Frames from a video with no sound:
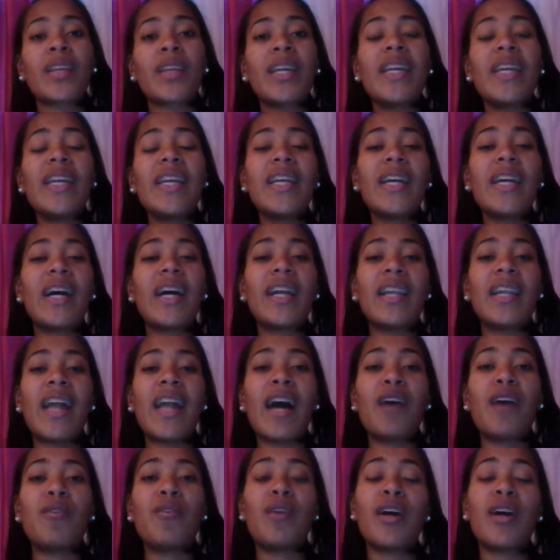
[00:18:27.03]
He
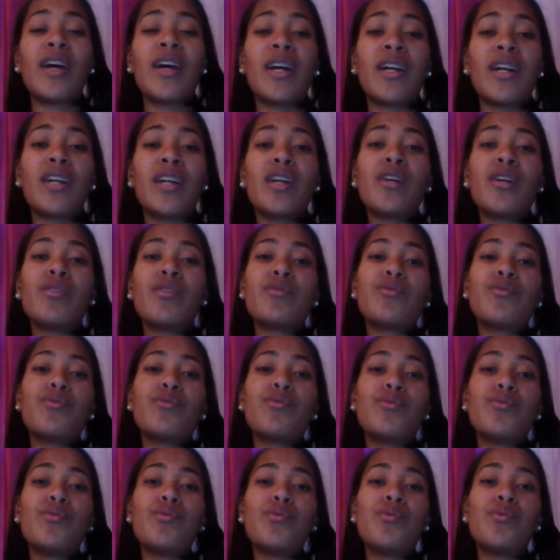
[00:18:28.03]
allowed her
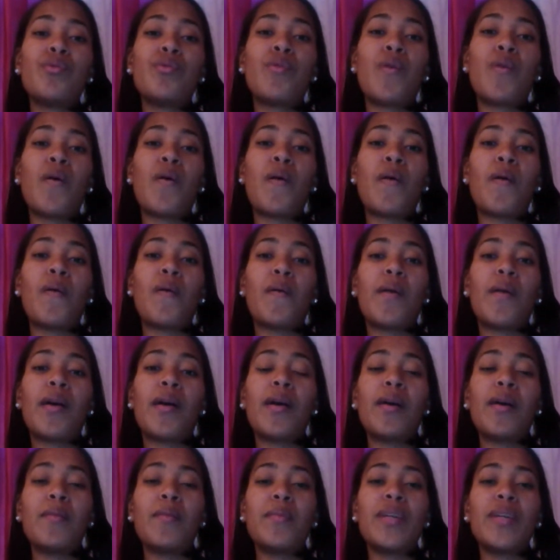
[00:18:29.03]
to
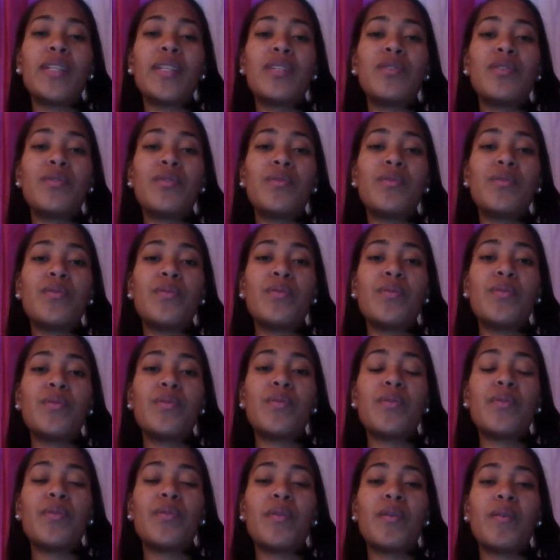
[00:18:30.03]
come into
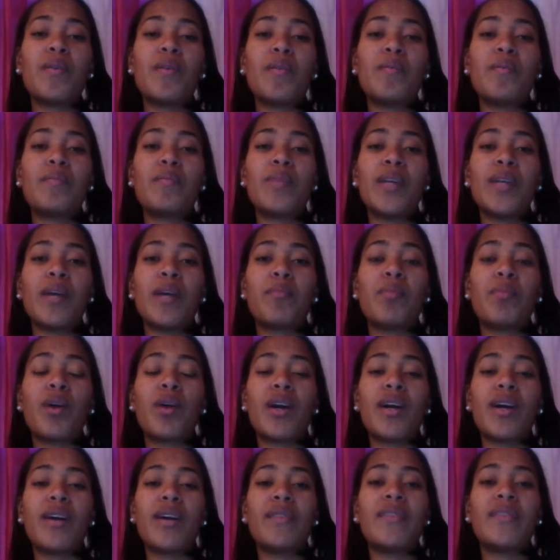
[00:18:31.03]
be a
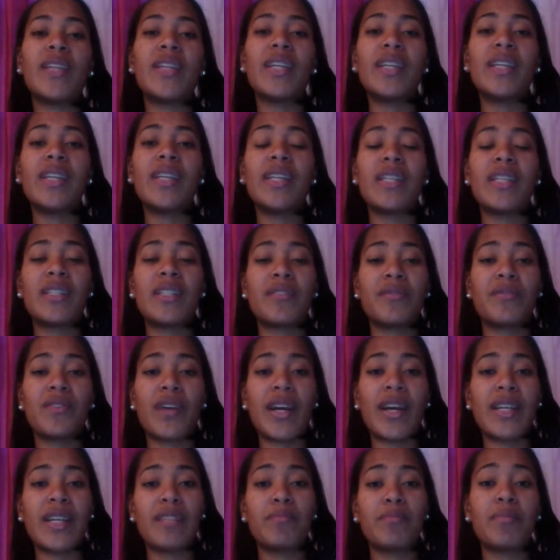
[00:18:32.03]
part of the lineage of
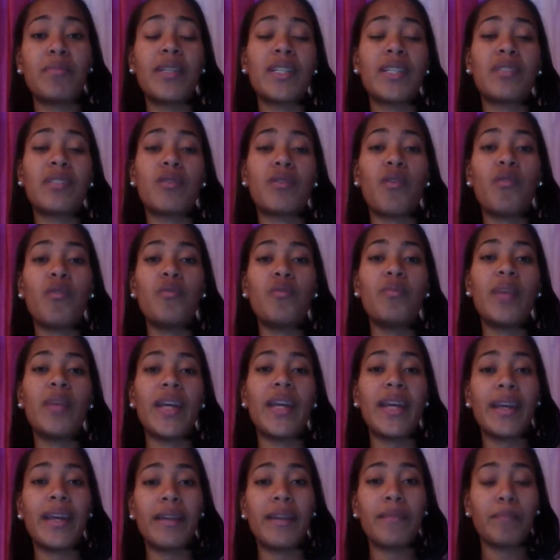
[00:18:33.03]
Christ, because
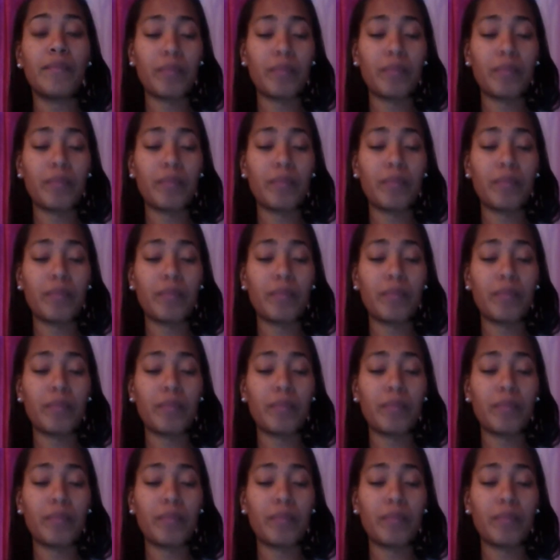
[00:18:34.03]
Obed